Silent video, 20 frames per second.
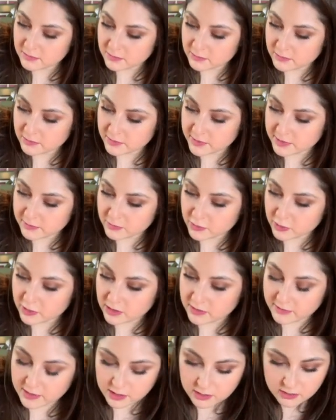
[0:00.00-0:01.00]
A little bit
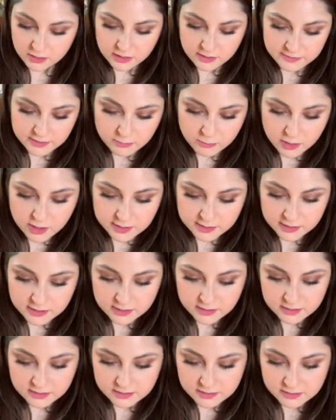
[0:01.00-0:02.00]
more of our coffee water.